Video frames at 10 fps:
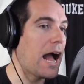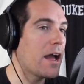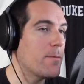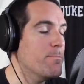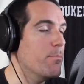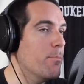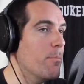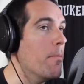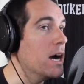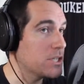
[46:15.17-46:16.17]

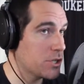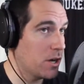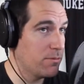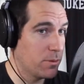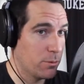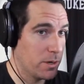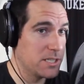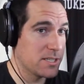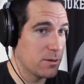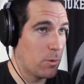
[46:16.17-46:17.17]
Much of the
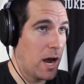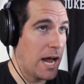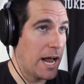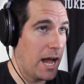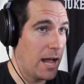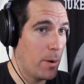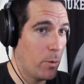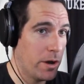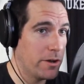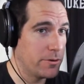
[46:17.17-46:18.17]
reason why I'm a
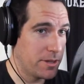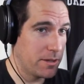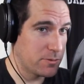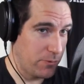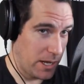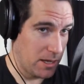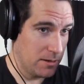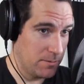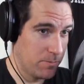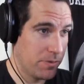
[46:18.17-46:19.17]
100 Thieves
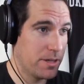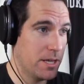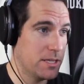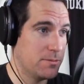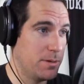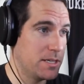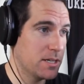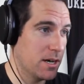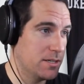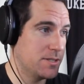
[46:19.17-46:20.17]
fan is
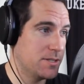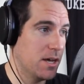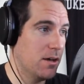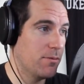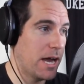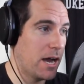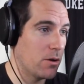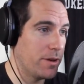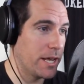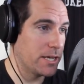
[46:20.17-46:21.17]
because of
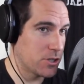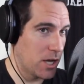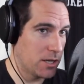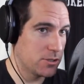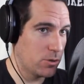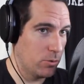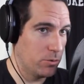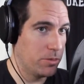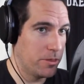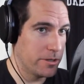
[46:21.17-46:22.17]
how Nadeshot
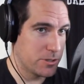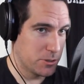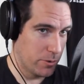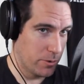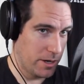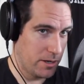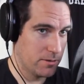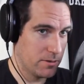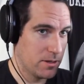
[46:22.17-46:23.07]
told the story,